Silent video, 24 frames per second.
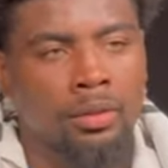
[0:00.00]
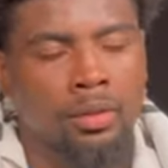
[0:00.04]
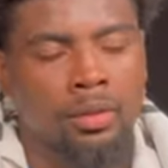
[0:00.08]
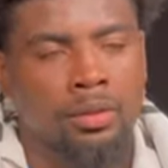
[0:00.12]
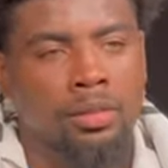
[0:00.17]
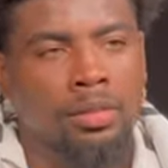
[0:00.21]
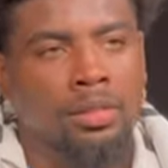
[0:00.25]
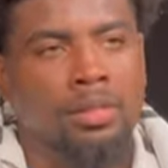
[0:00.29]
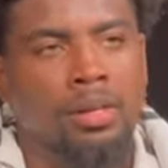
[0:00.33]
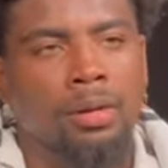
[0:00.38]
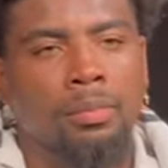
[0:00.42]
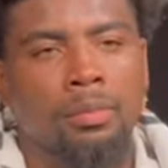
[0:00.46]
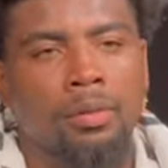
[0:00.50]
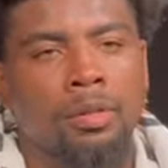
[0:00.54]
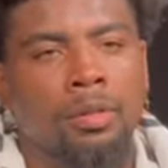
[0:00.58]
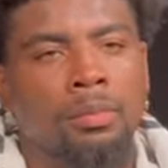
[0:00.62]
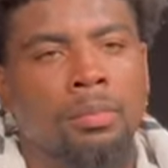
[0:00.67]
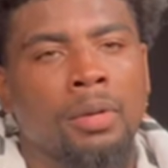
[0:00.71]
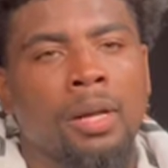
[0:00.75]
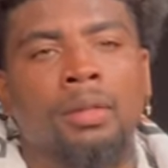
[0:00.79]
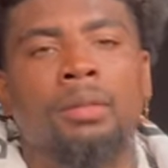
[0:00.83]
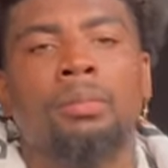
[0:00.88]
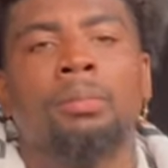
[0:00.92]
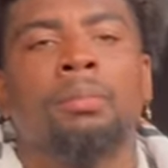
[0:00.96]
just helping them
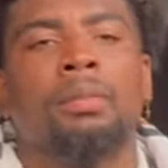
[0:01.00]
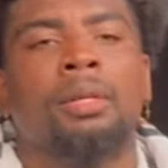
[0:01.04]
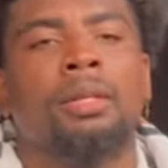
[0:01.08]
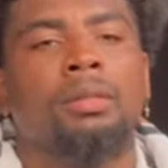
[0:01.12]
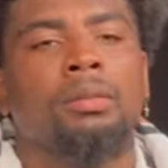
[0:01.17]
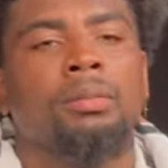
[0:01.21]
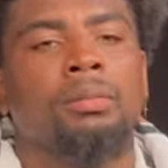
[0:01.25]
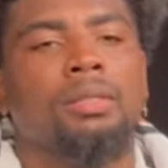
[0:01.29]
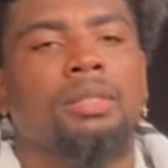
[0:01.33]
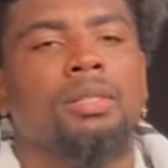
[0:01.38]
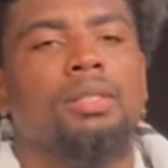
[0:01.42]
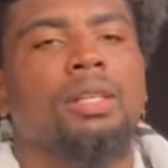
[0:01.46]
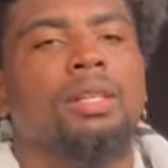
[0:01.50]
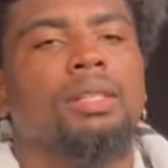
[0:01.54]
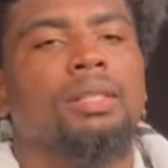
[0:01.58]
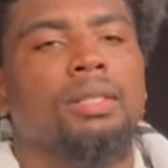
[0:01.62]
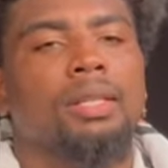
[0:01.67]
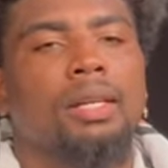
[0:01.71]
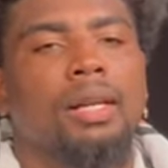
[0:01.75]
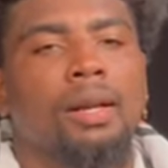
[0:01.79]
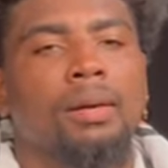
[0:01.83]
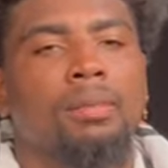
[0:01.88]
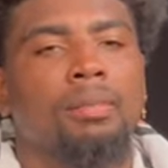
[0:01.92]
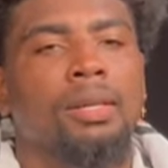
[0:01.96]
not make the mistakes that I